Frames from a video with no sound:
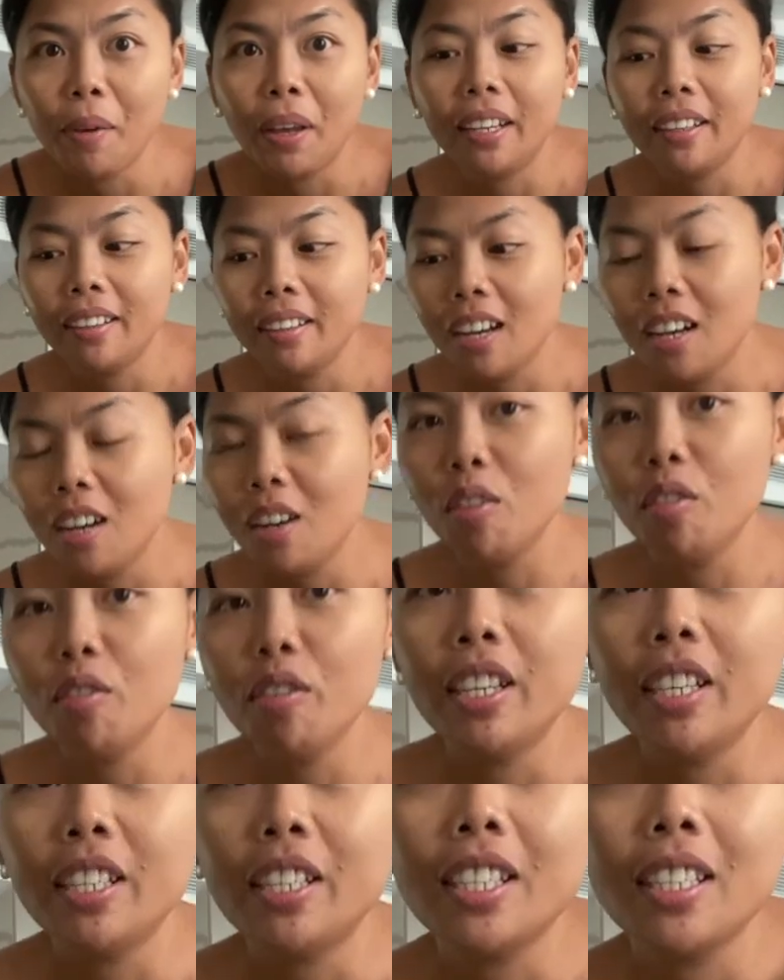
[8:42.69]
and now
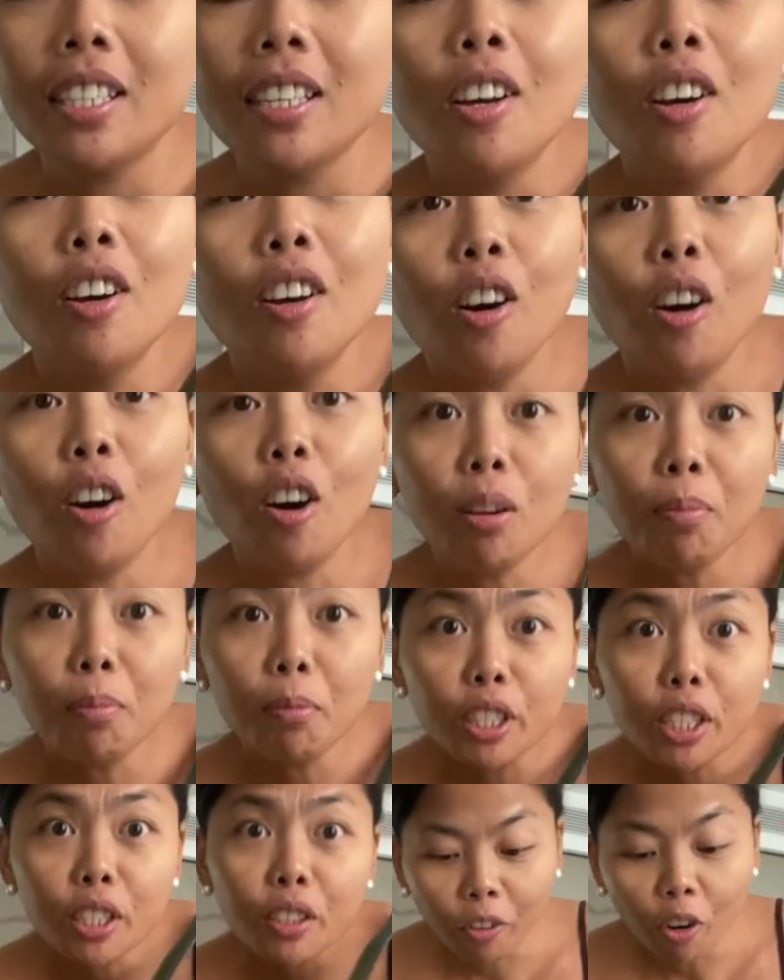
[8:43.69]
it's
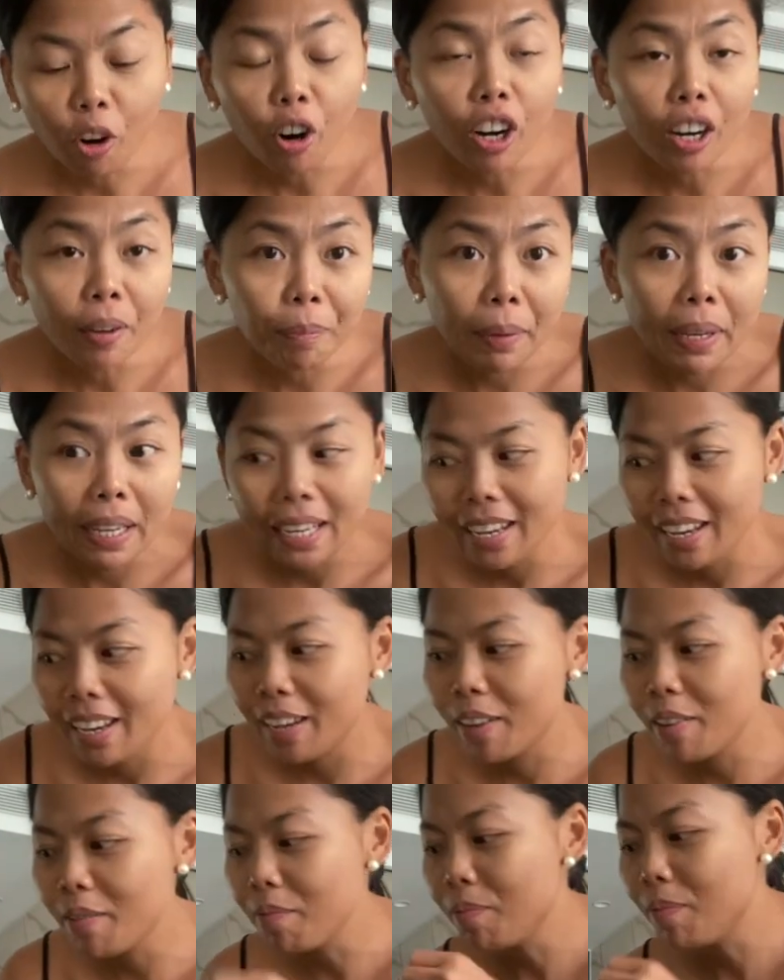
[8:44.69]
almost 4
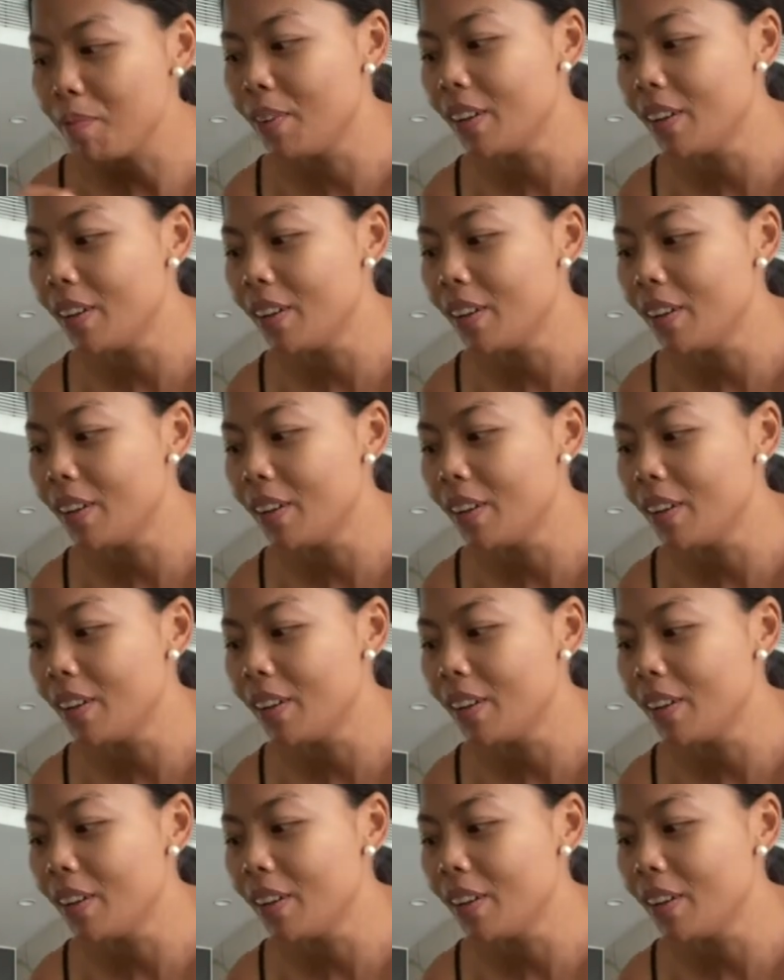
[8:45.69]
p.m.